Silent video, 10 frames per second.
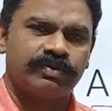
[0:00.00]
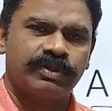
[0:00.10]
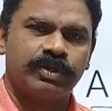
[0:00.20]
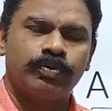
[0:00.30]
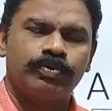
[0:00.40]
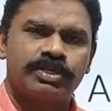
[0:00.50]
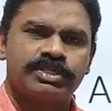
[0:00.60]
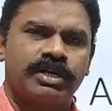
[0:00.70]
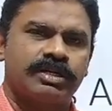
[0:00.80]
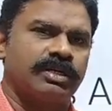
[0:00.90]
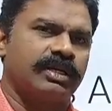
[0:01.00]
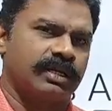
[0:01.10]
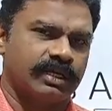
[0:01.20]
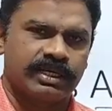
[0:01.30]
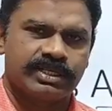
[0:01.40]
of the Gupta's art and
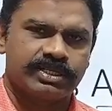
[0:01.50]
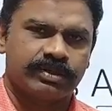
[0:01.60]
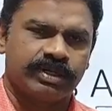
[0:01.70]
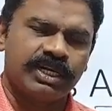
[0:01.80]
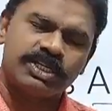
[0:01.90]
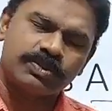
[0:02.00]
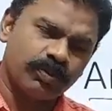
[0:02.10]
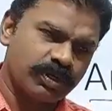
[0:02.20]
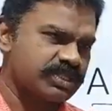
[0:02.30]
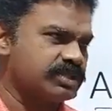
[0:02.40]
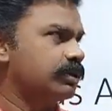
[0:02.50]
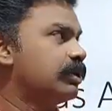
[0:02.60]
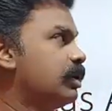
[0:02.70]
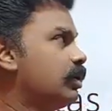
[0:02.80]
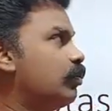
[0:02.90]
architecture. It is
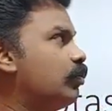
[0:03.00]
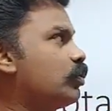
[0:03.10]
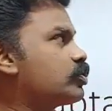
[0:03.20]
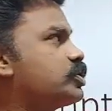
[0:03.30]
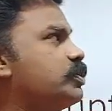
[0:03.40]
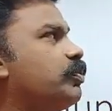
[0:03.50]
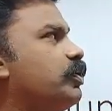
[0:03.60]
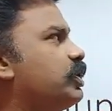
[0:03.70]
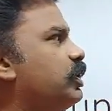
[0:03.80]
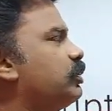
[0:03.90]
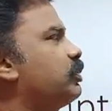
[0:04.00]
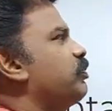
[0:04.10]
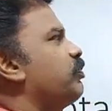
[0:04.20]
most important.